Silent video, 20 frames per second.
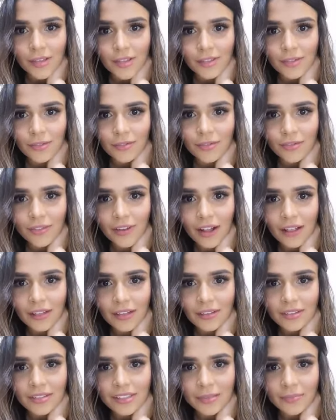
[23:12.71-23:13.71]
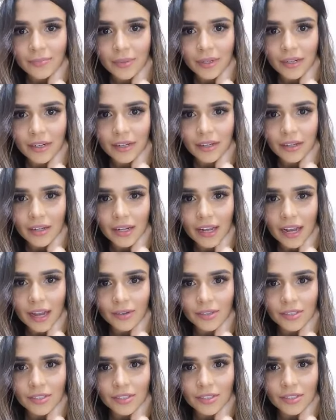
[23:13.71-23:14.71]
to follow the
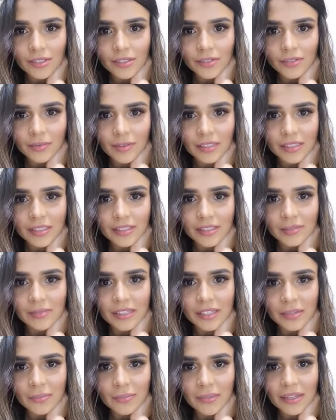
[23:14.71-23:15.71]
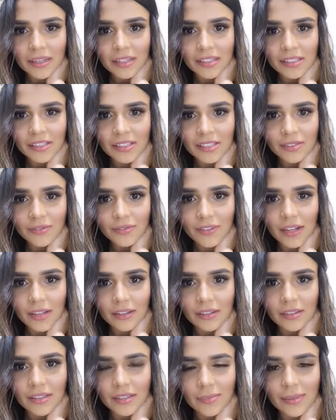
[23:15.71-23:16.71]
precaution of pandemic, meaning just
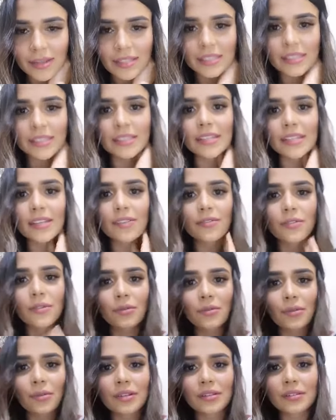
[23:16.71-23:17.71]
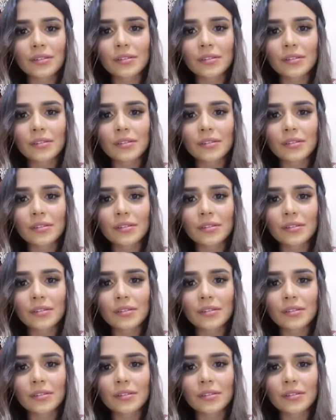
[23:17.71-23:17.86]
follow the basic needful with